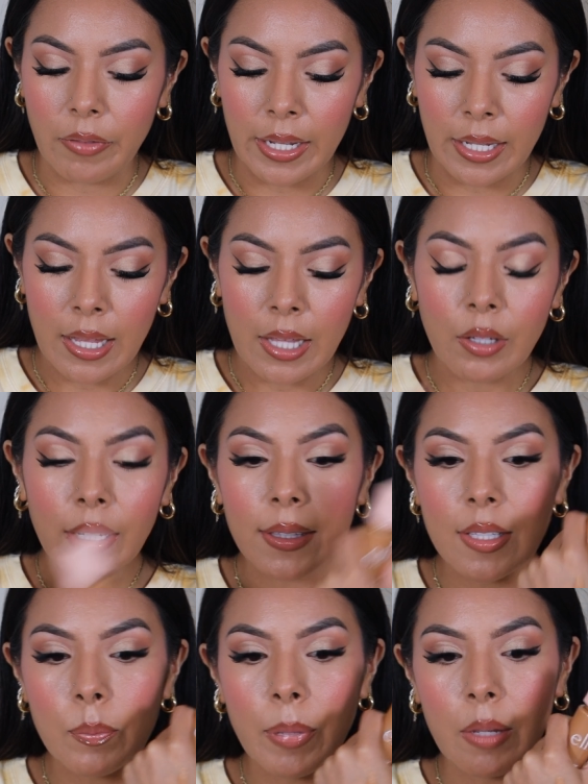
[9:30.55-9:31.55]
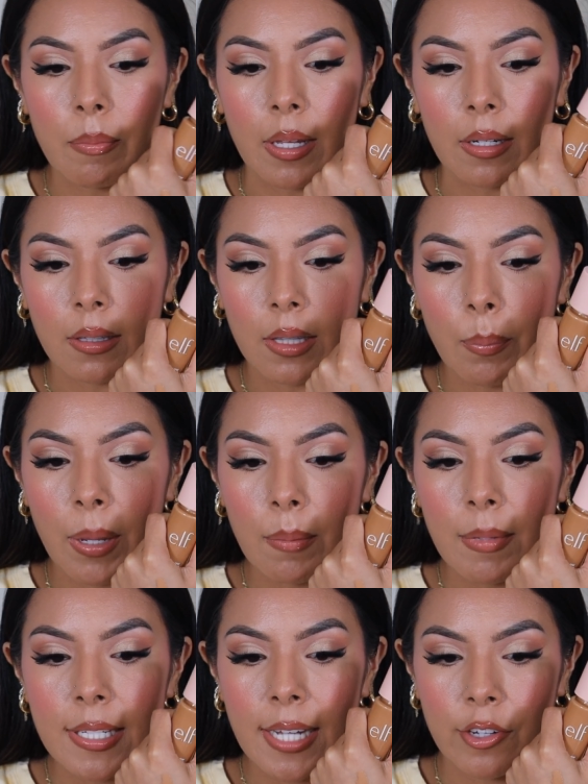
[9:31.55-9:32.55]
Like look at this pigment. The
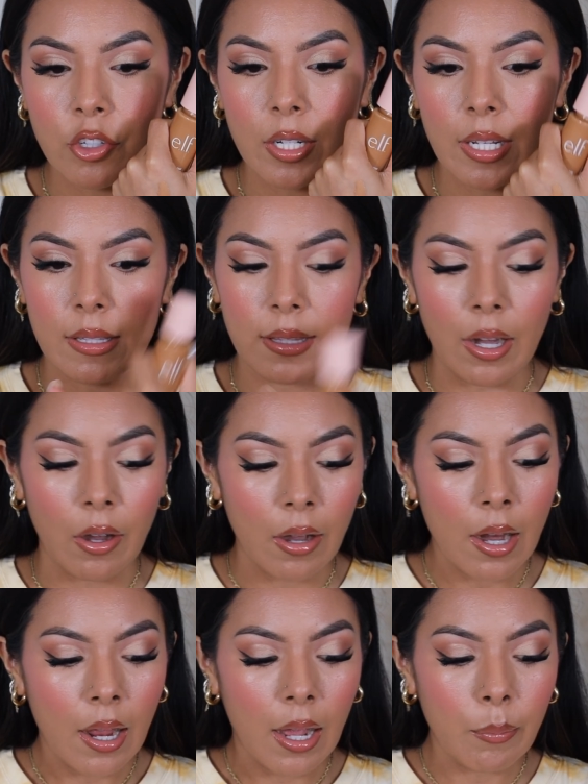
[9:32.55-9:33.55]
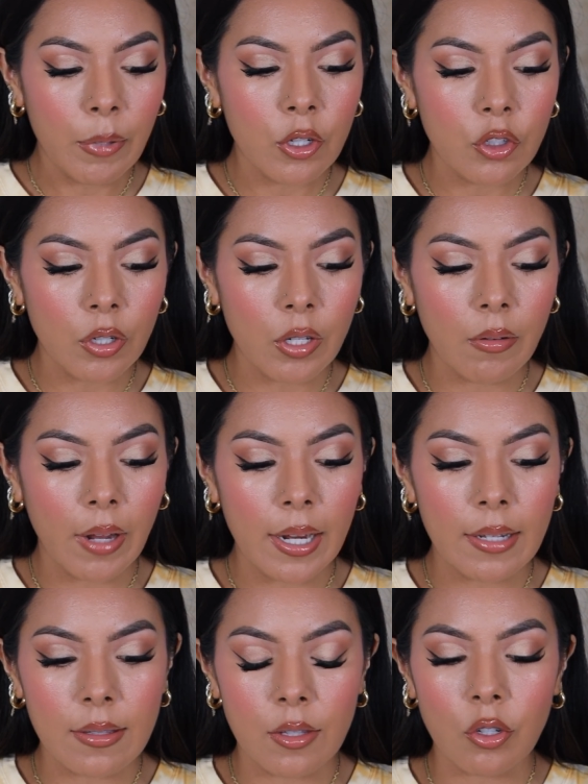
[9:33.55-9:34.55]
pigmentation is there. I'm gonna show you
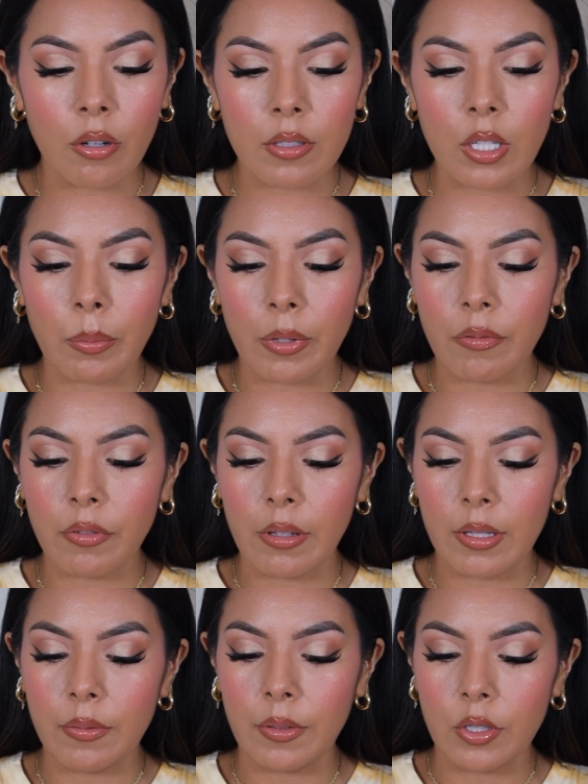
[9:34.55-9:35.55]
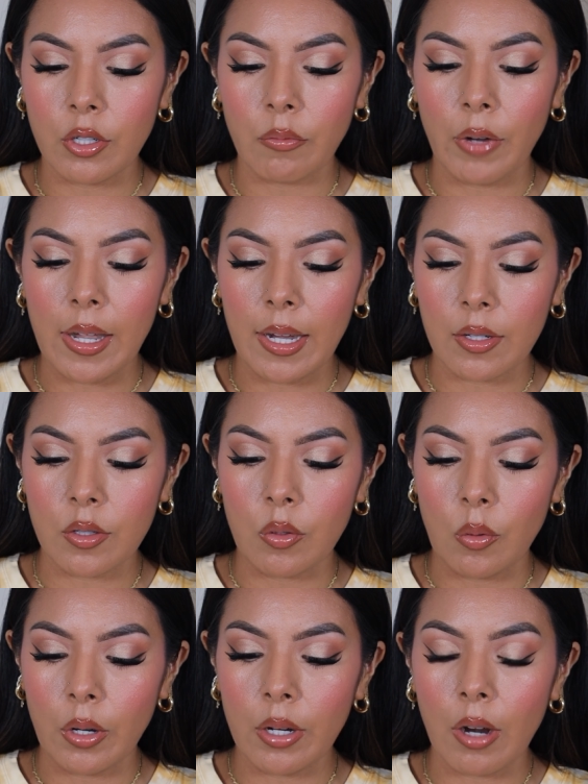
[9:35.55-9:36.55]
guys the Charlotte Tilbury Flawless Filter right next
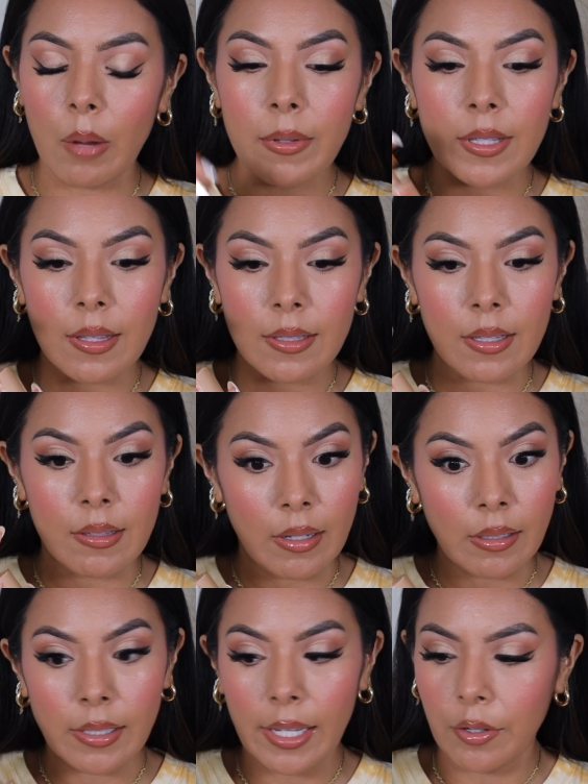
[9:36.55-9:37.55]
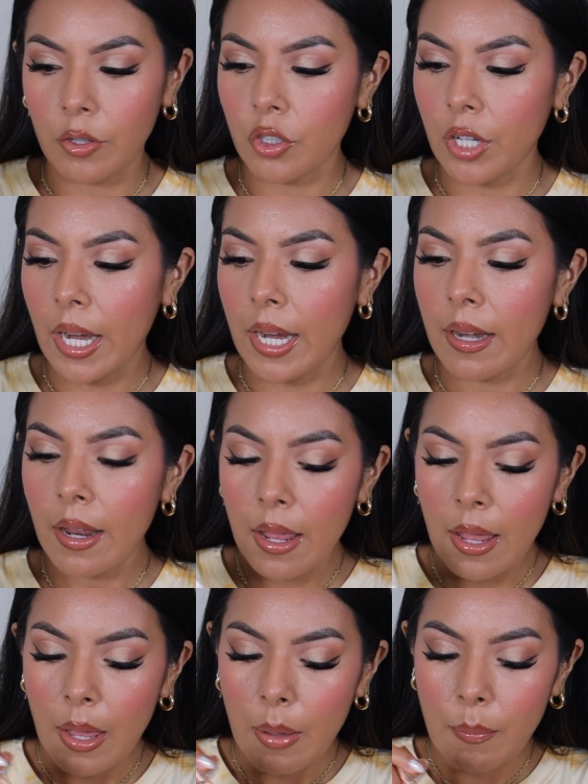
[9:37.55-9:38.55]
door. Obviously this is a lighter shade
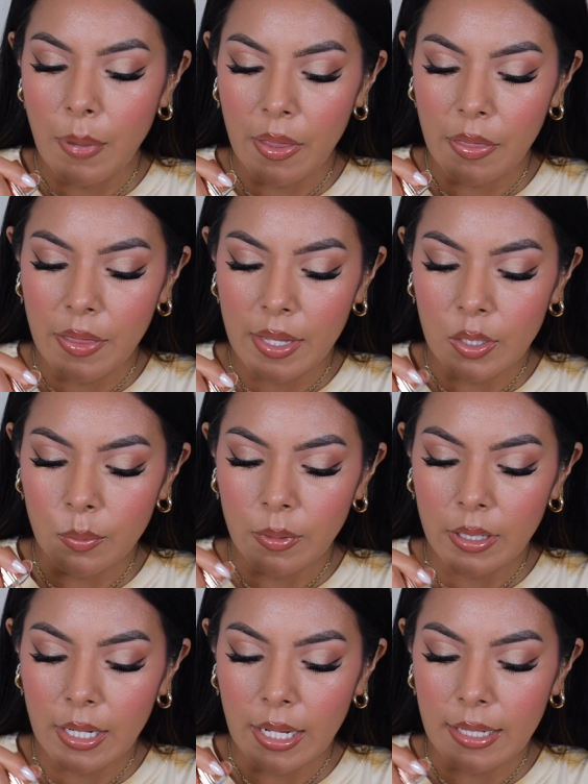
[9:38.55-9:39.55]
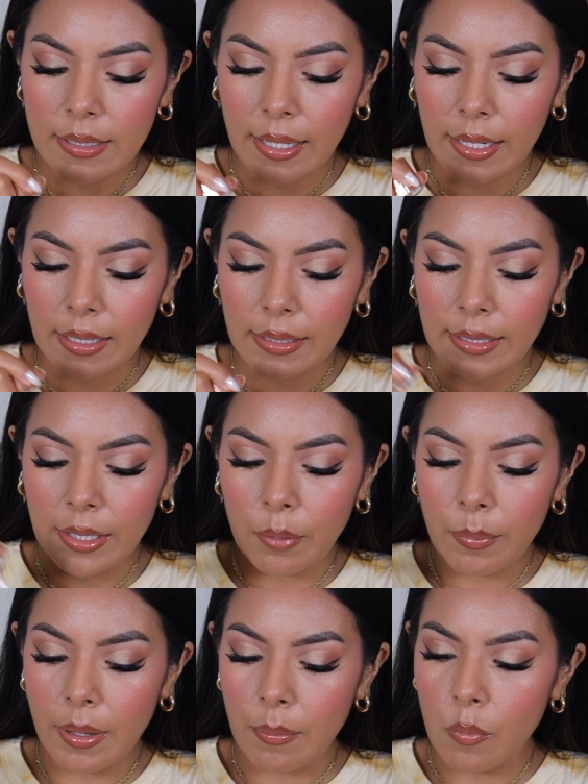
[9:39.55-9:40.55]
but this one is like a
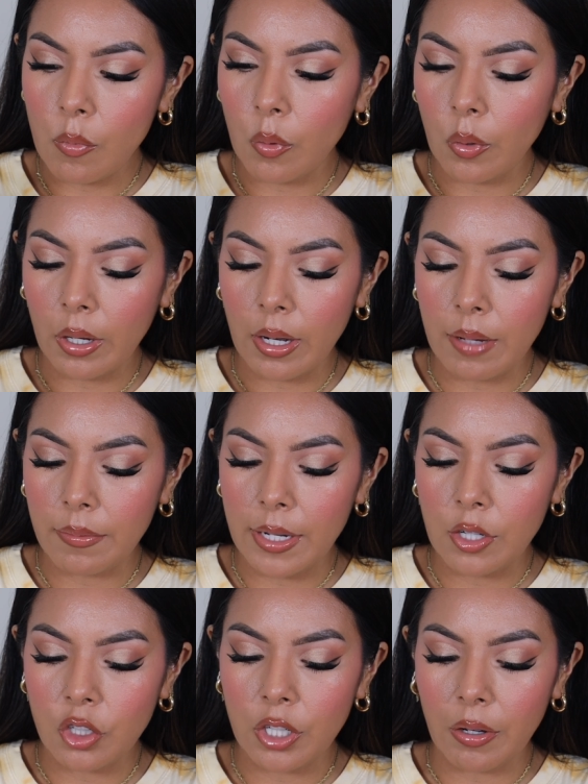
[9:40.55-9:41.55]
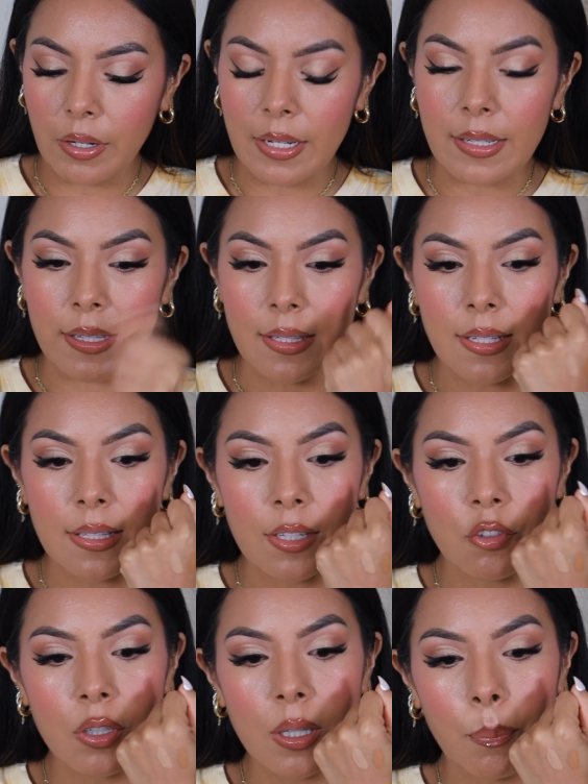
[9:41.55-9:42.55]
little bit more of a sheer consistency,
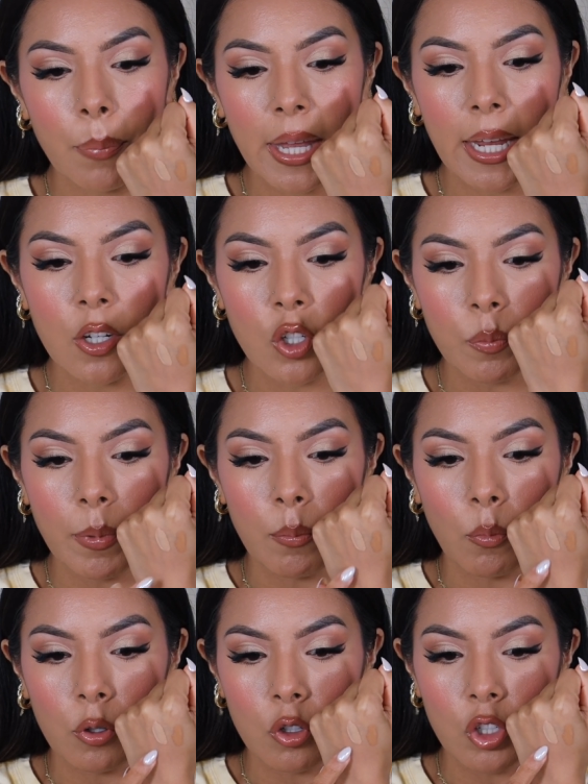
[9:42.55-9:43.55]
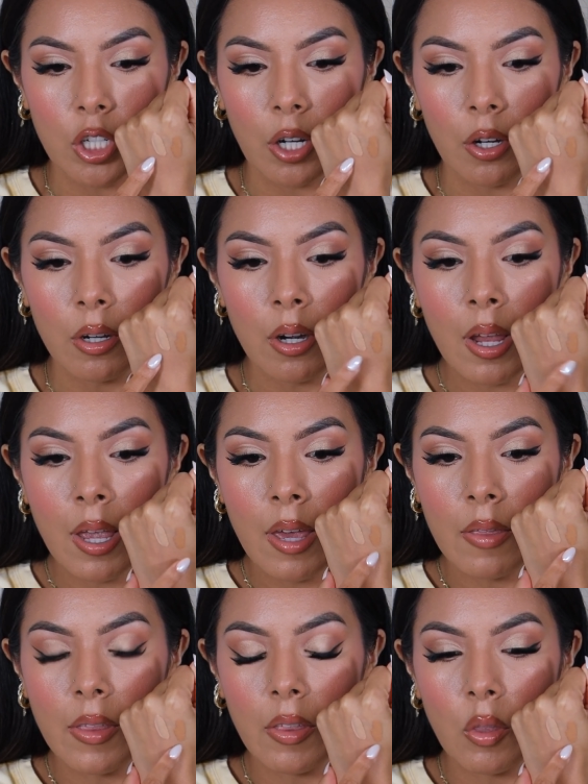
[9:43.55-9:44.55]
just a pinch bit more sheer
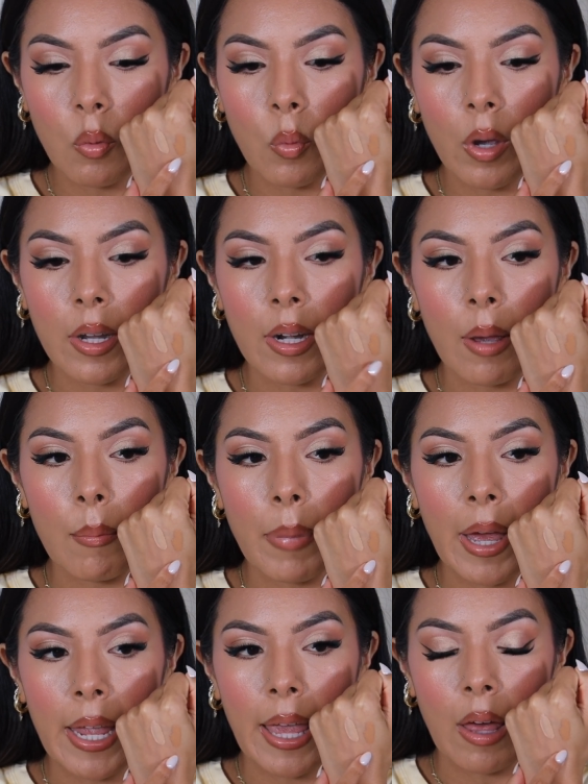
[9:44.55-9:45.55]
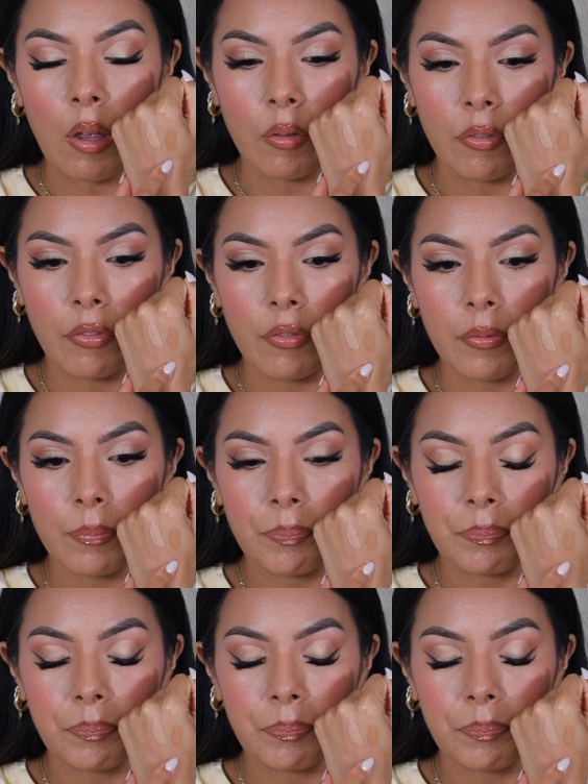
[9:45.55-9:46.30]
than the one by e.l.f.